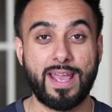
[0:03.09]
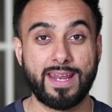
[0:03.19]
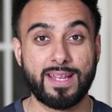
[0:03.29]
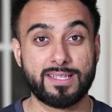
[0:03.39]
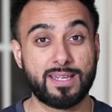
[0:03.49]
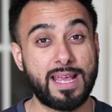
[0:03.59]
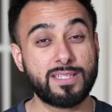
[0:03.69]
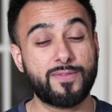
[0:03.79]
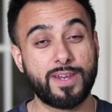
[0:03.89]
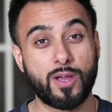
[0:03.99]
and in
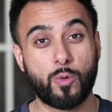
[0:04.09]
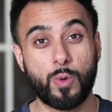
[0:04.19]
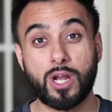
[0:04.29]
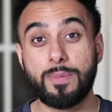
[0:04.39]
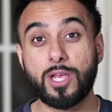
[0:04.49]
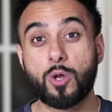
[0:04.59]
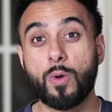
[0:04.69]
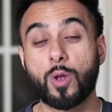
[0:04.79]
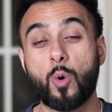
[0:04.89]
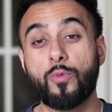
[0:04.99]
today's video we're going to be
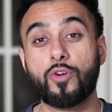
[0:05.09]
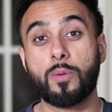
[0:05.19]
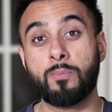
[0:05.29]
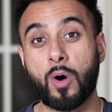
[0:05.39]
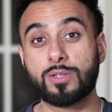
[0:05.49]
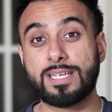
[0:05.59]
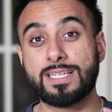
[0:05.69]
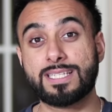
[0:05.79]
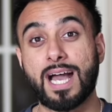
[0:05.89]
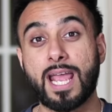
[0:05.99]
going over
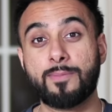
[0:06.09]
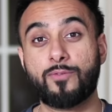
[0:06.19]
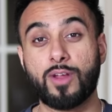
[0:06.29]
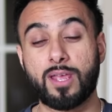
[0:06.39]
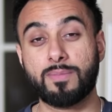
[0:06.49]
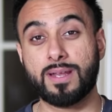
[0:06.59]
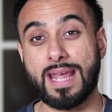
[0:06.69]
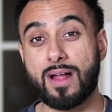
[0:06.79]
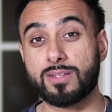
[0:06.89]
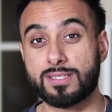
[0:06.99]
multi-time frame
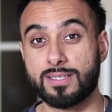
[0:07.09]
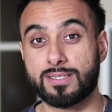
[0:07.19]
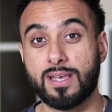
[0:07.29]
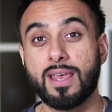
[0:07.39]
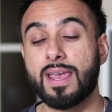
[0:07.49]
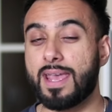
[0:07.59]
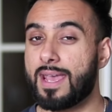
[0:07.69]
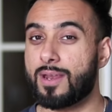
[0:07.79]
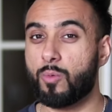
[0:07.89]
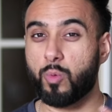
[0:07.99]
analysis.
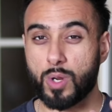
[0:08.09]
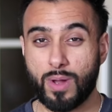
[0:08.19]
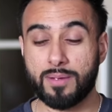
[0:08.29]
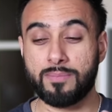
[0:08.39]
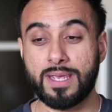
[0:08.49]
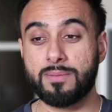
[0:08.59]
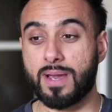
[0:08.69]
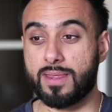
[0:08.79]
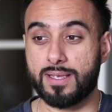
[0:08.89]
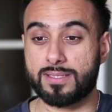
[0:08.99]
And what do I mean
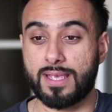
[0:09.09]
by this?